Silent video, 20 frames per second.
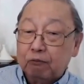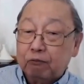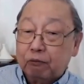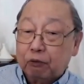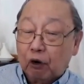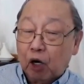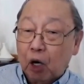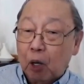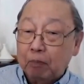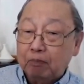
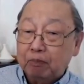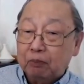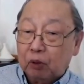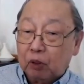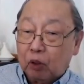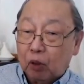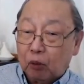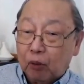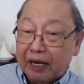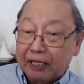
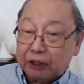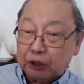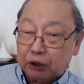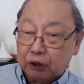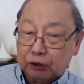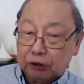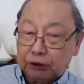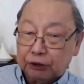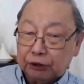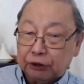from
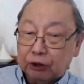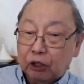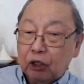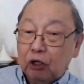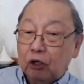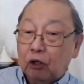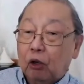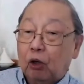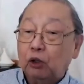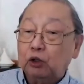corrections
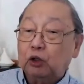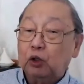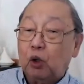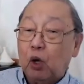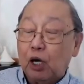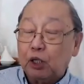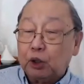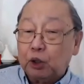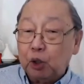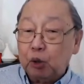also
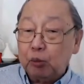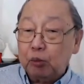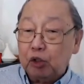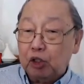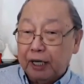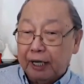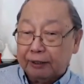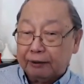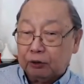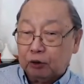
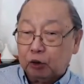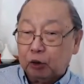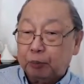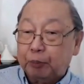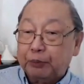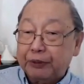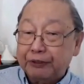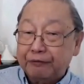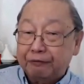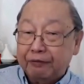accumulate
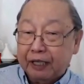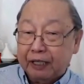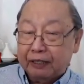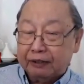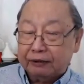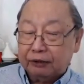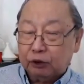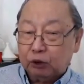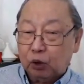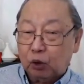to
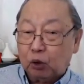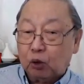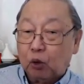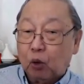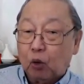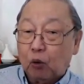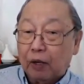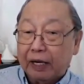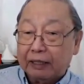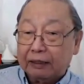prevent or
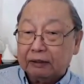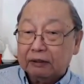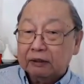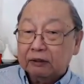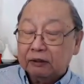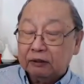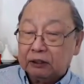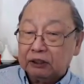correct